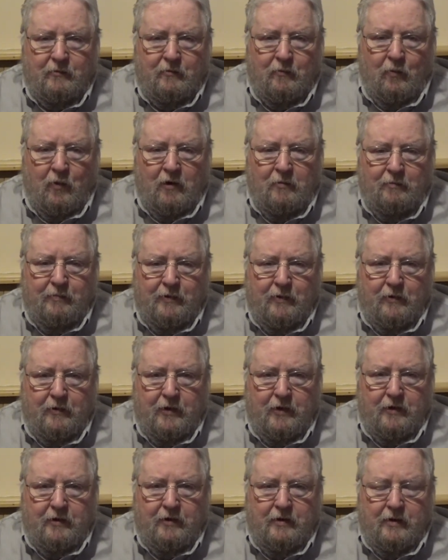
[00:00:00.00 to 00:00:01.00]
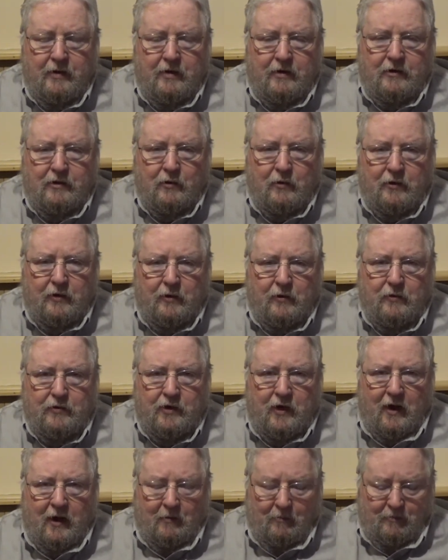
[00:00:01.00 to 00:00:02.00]
one period to a new
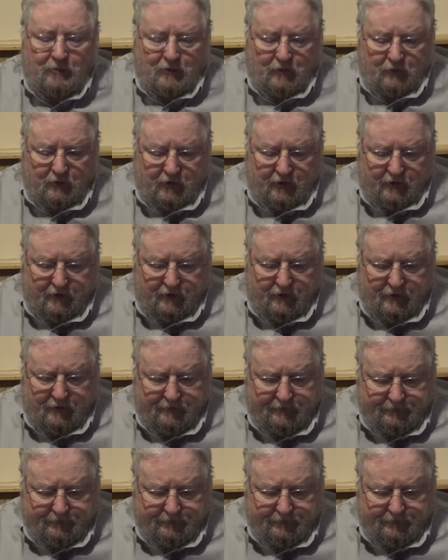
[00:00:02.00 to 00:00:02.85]
time period.